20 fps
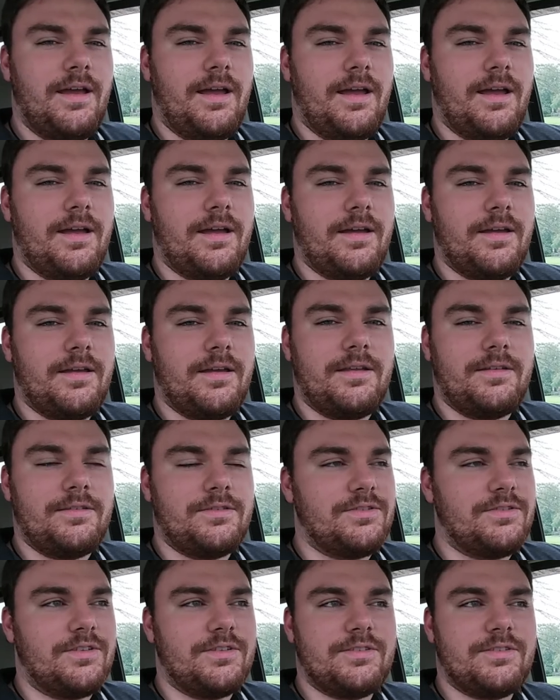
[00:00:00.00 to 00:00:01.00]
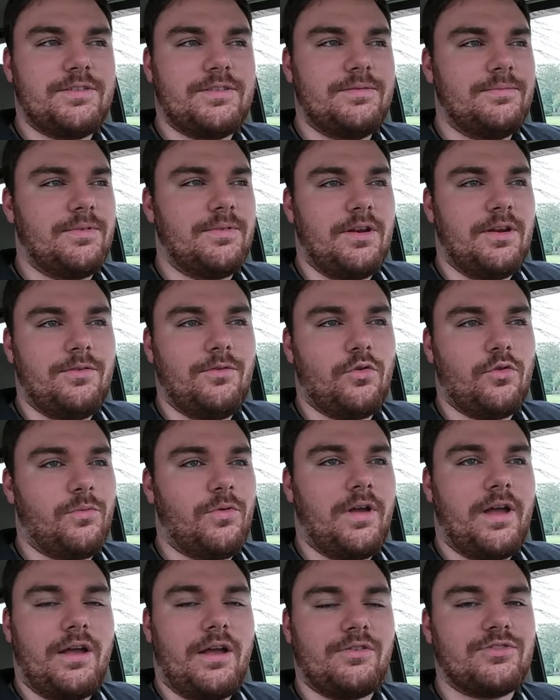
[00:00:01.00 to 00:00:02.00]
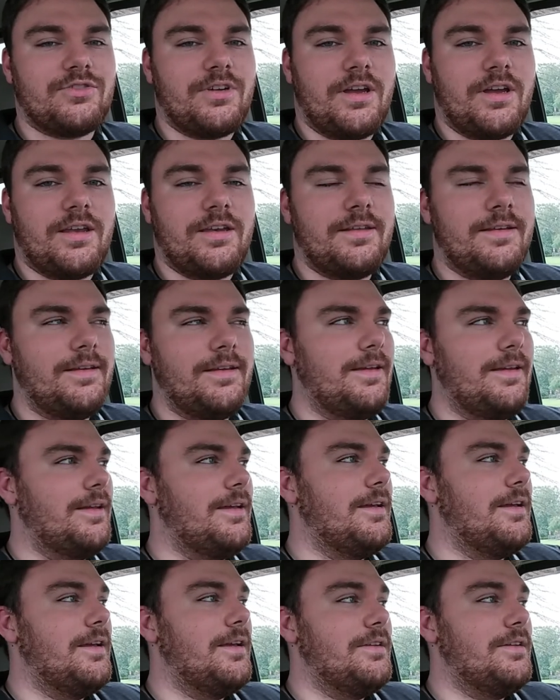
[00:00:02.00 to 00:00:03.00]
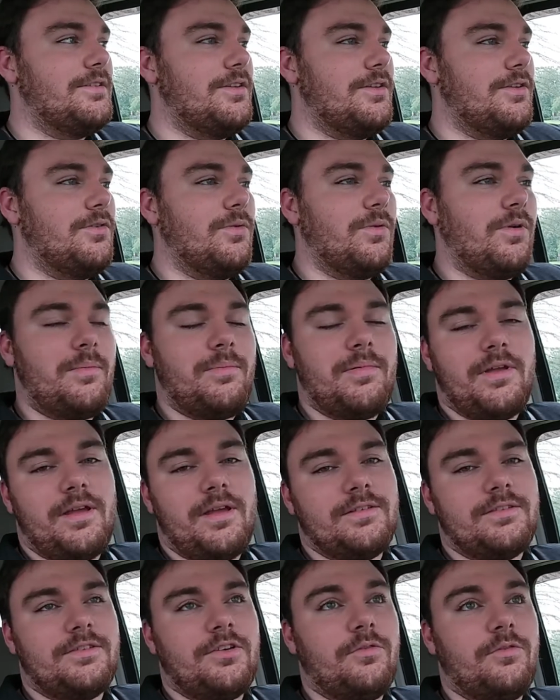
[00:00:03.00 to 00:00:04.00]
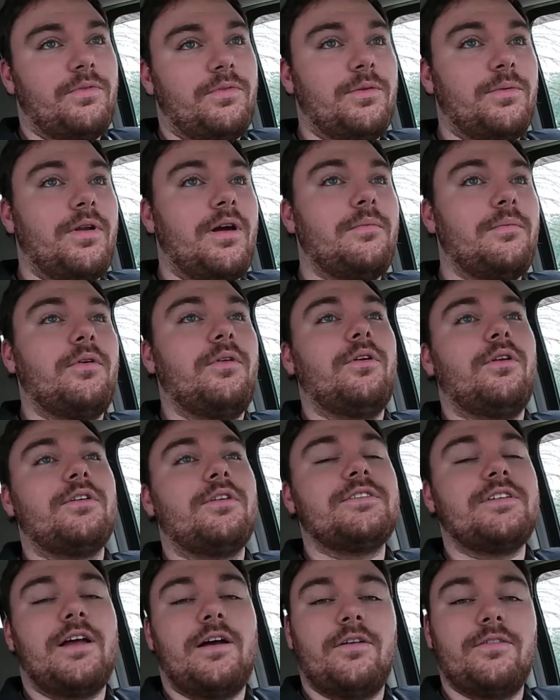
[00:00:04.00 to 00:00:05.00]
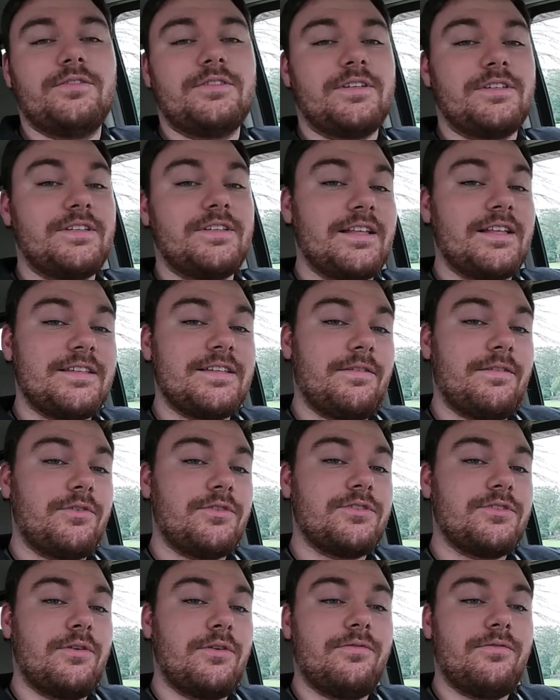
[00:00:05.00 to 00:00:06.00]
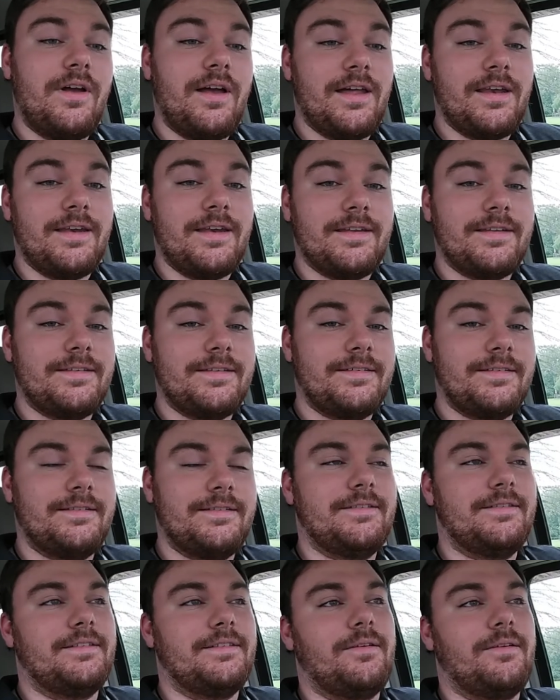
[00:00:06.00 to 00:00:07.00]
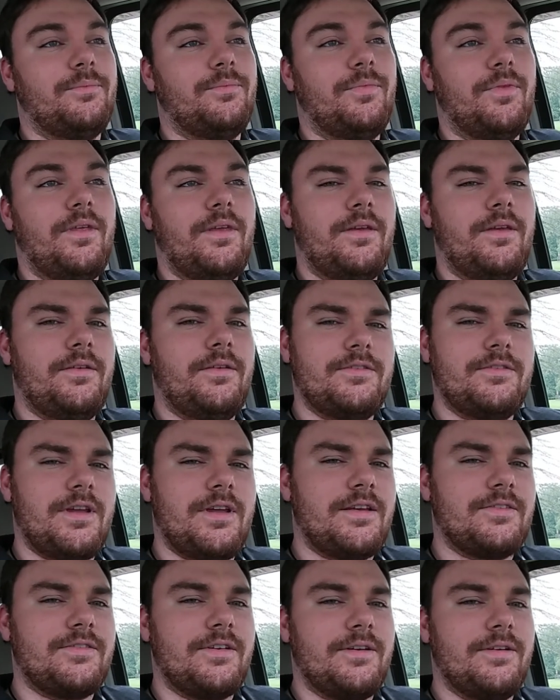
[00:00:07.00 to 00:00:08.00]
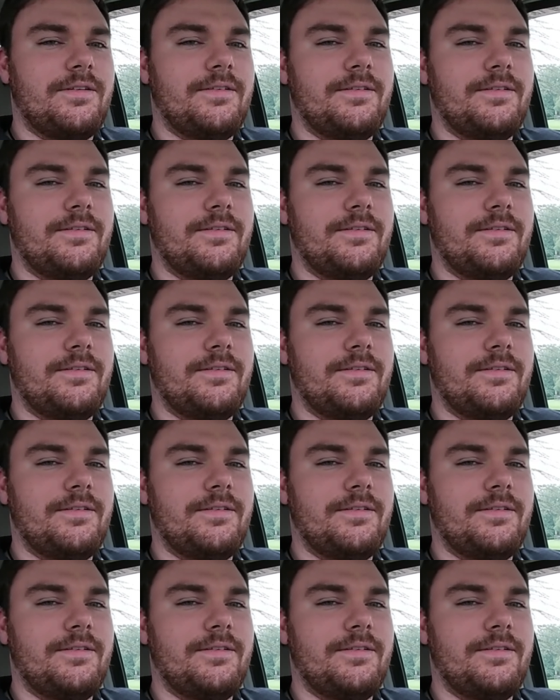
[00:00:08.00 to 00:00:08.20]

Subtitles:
and it's just, you know, normal house shot, see who we're up against. Hopefully we're not bowling ourselves, because that's never so fun. So see you guys there.